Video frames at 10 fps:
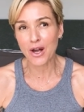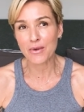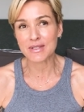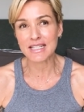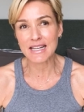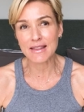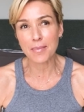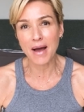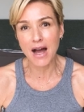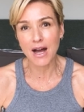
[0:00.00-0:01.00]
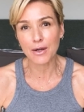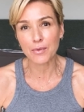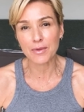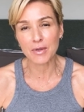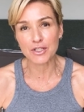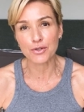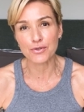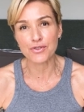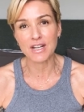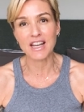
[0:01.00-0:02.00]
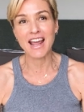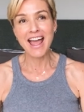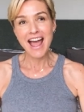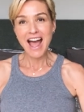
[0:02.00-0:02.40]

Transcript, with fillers: I was in the park with my children